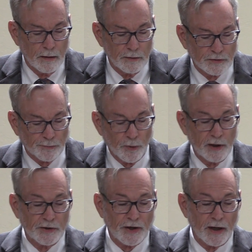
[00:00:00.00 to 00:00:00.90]

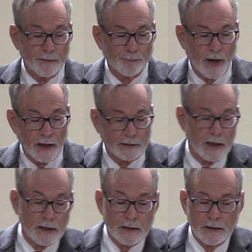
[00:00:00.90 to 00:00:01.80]
Springtime
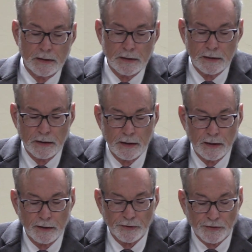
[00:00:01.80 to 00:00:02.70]
potluck,
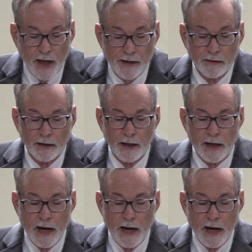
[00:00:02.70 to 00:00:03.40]
Saturday,